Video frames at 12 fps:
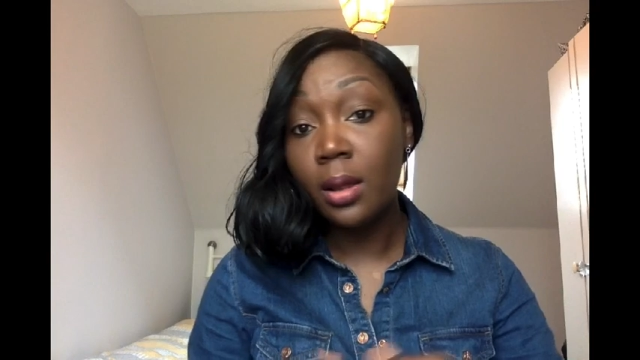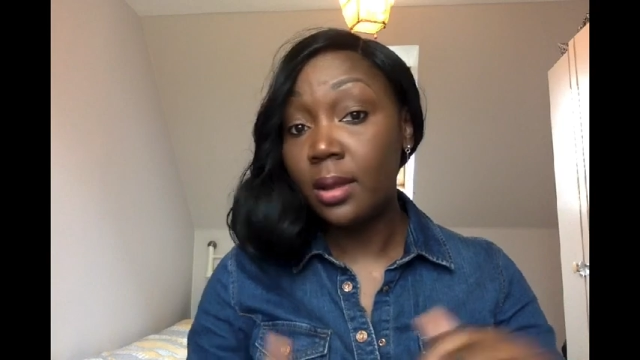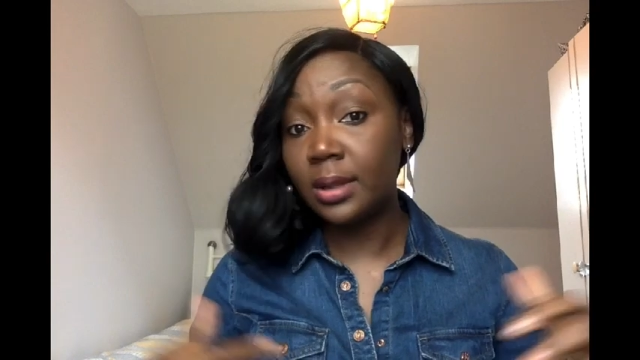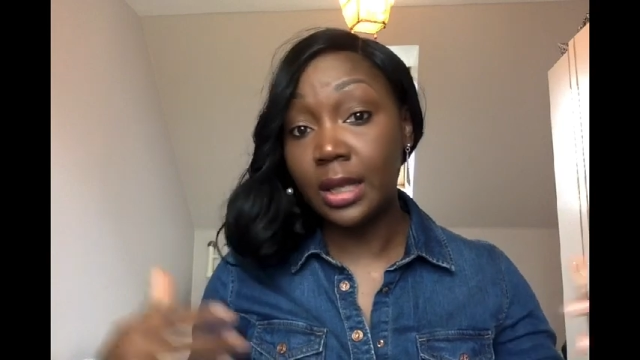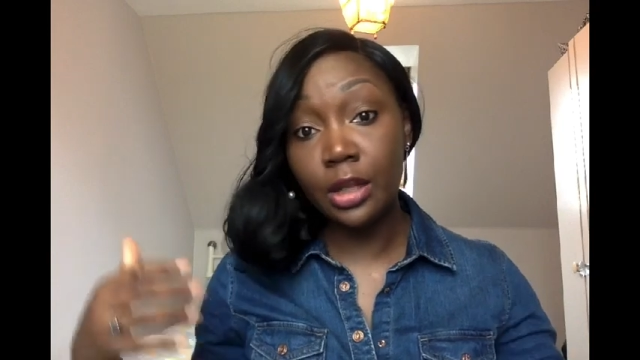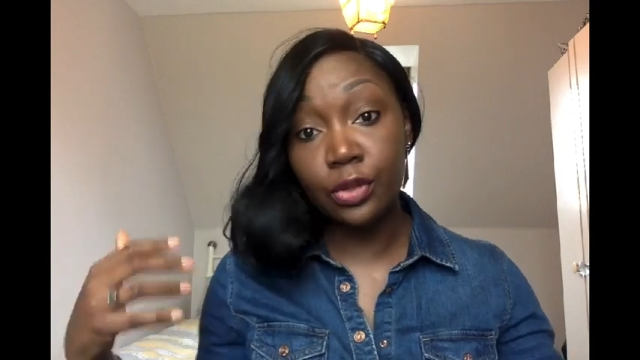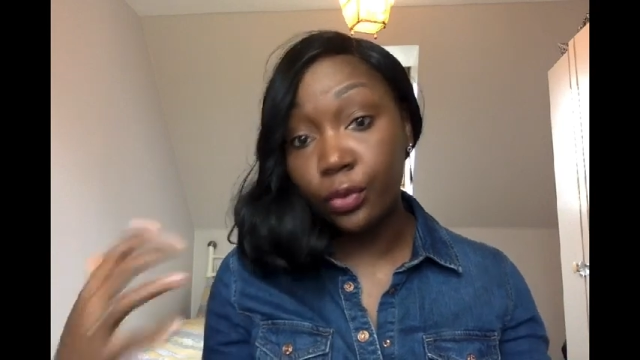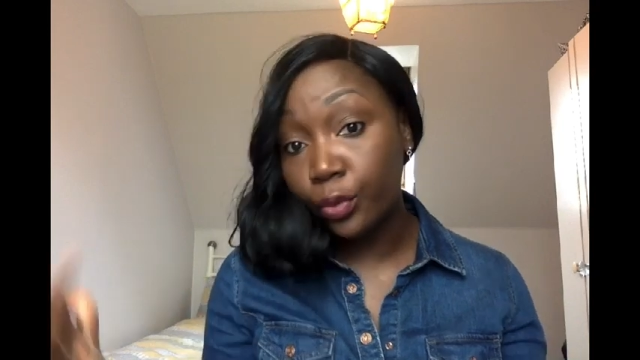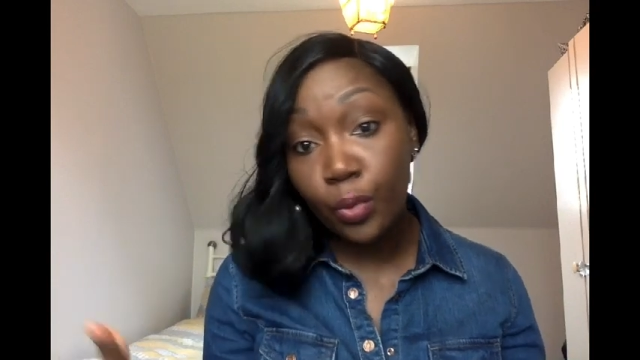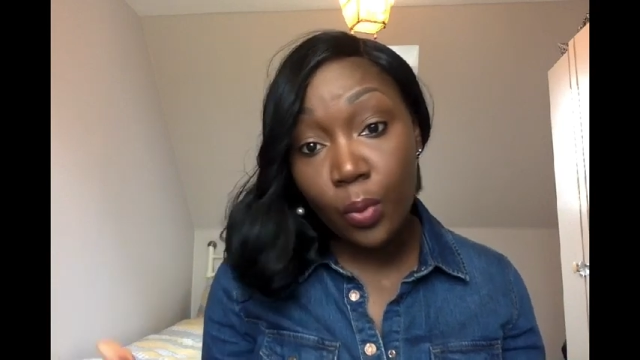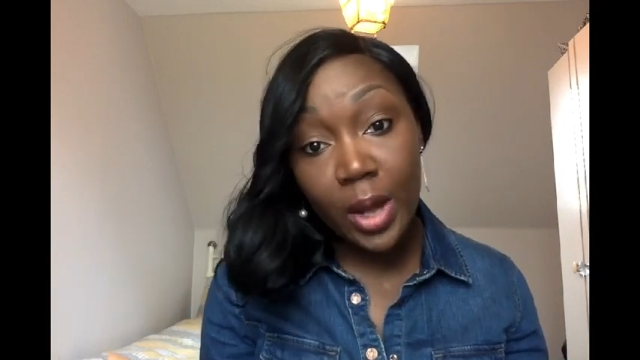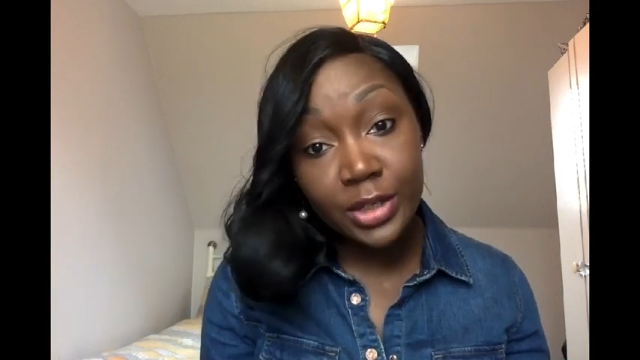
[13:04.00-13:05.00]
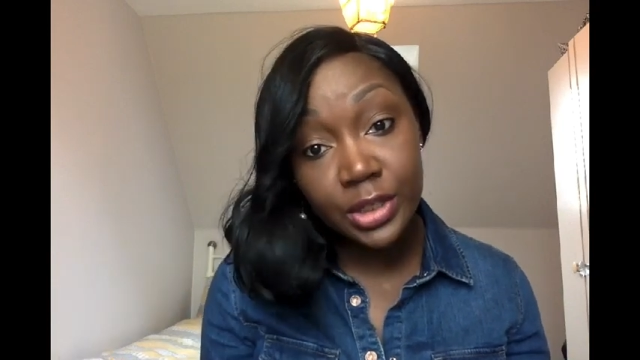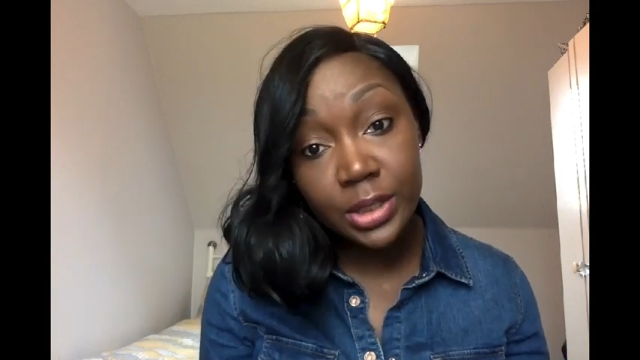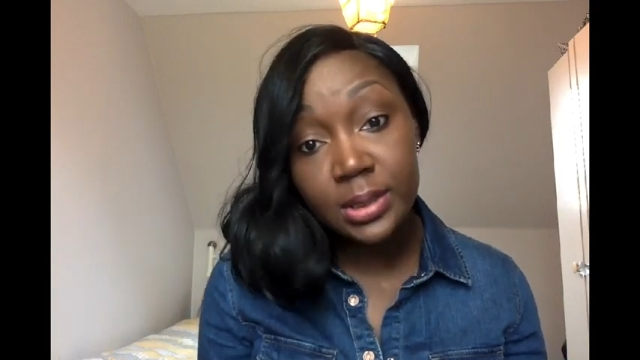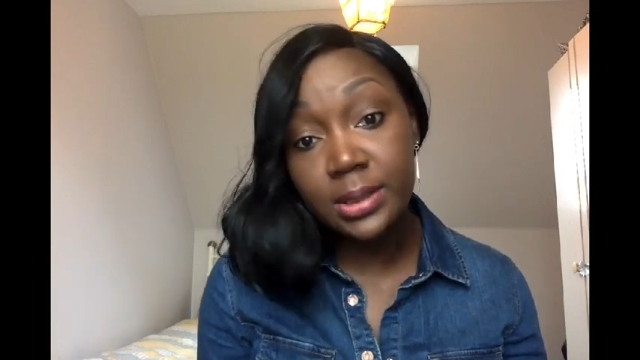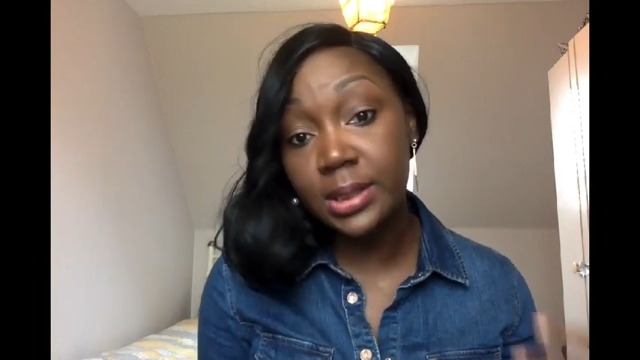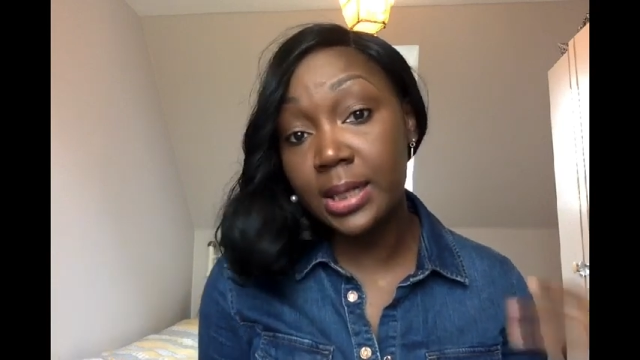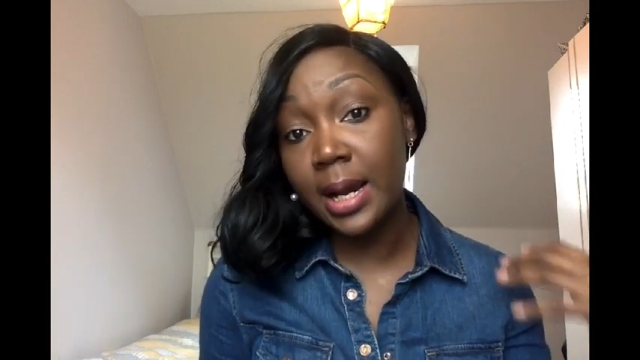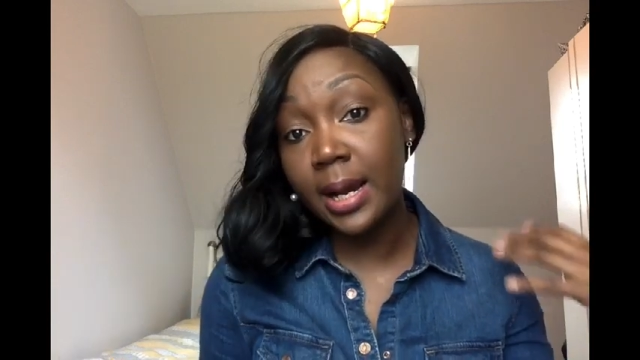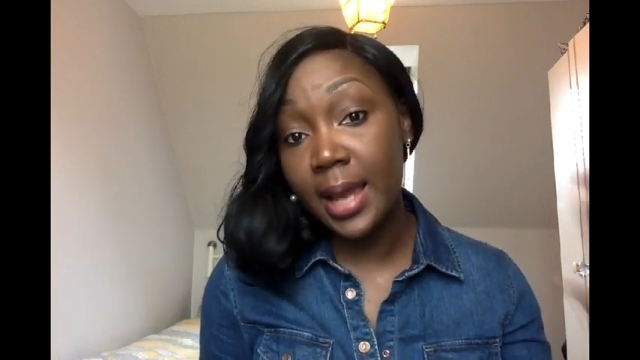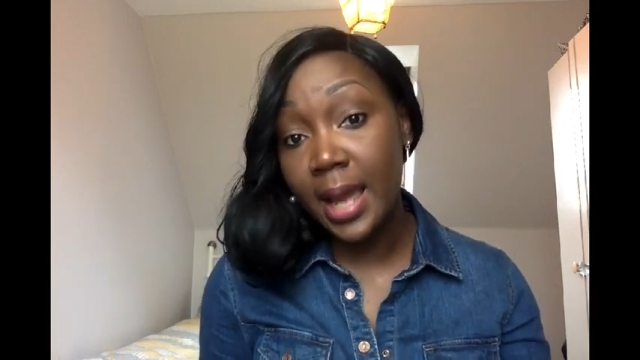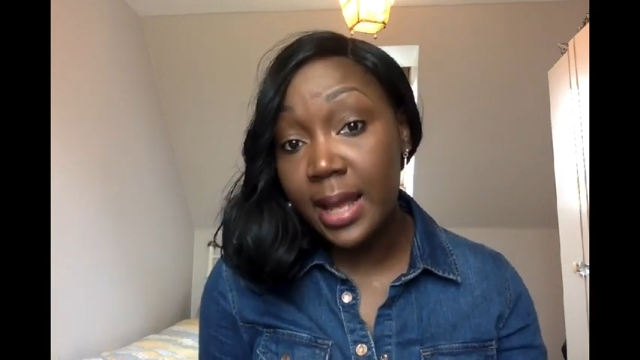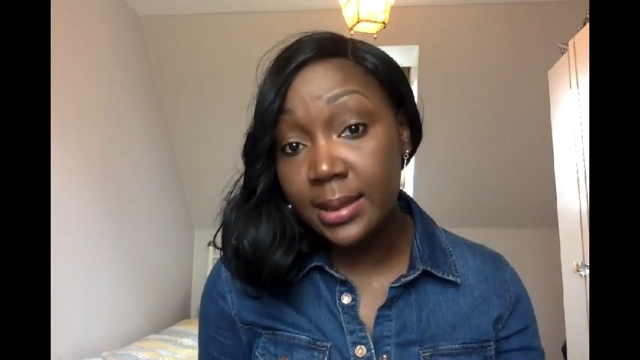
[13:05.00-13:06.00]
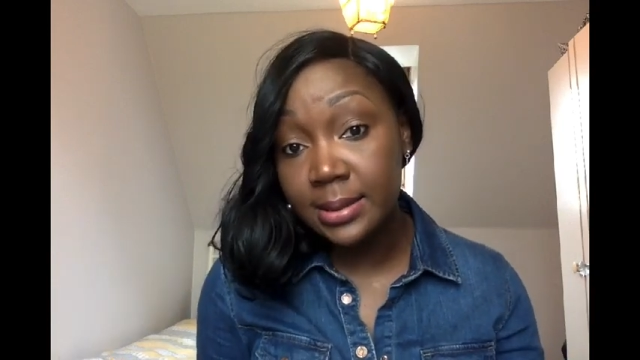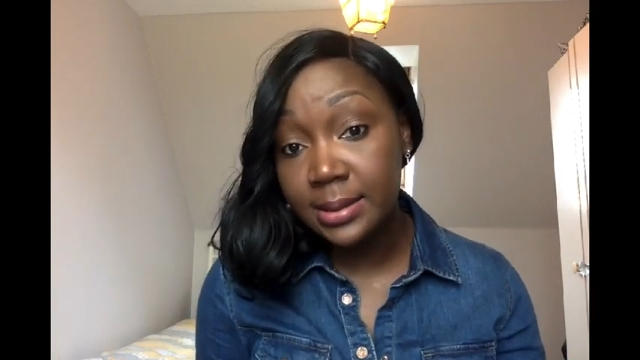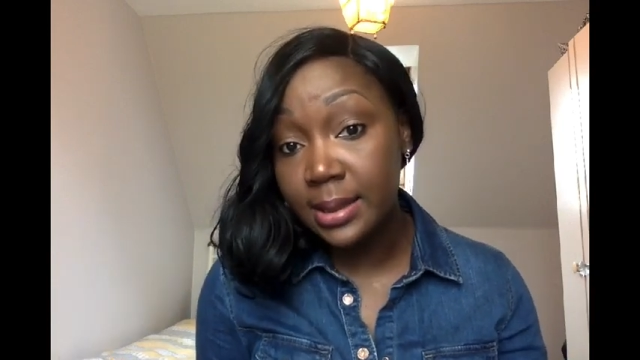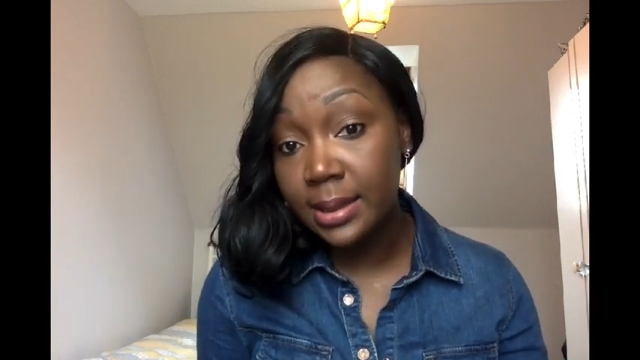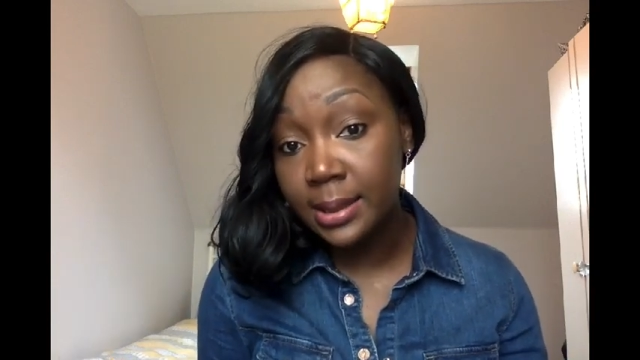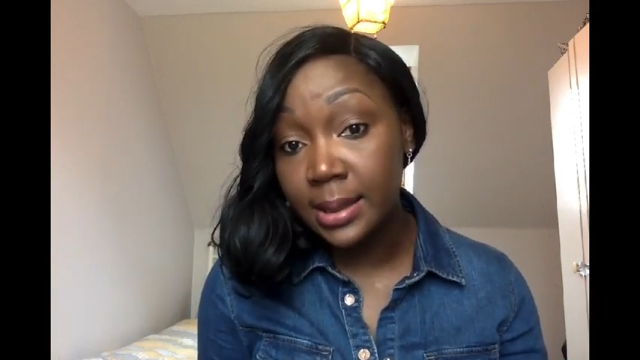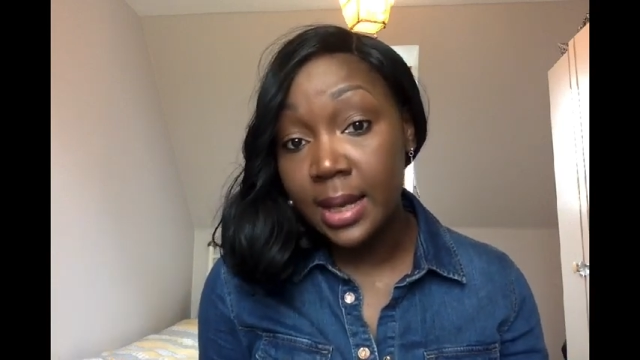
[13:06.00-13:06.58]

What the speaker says: they threw questions and I answered.